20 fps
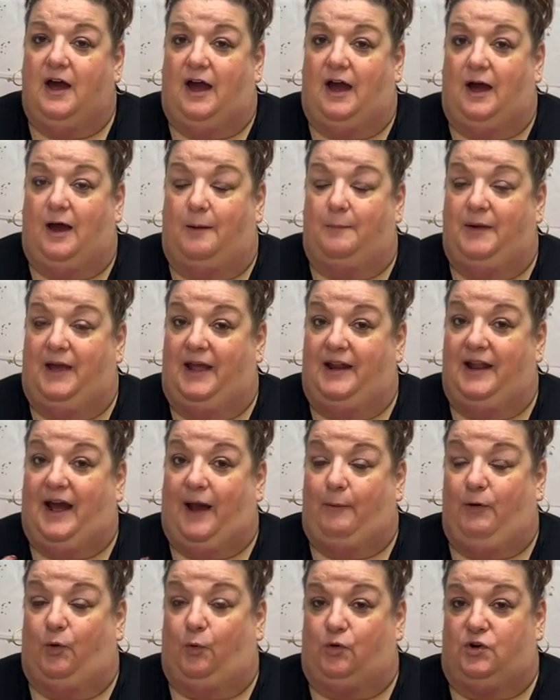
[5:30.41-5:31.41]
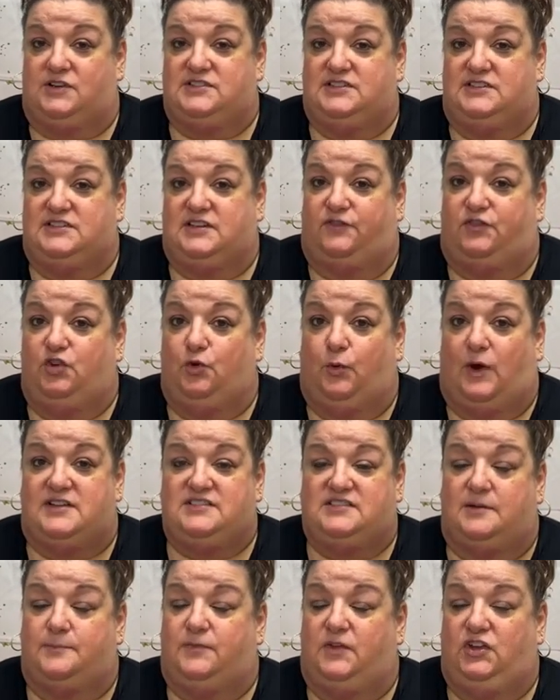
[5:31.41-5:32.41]
Um, and how it works is if you
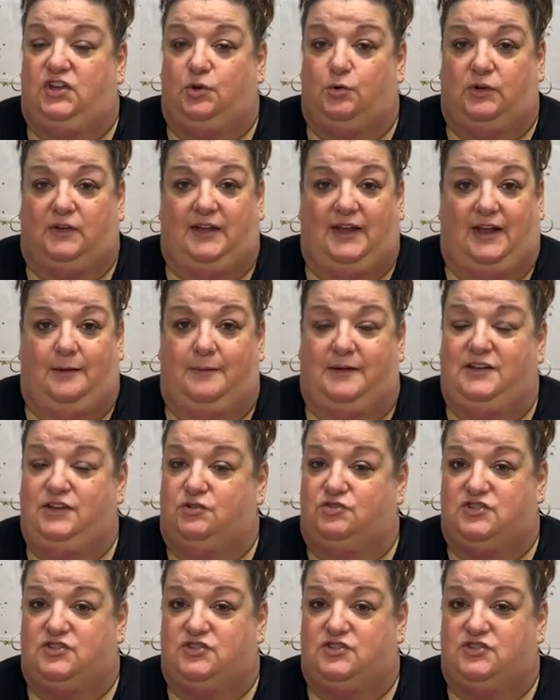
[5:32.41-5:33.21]
want something, you claim it.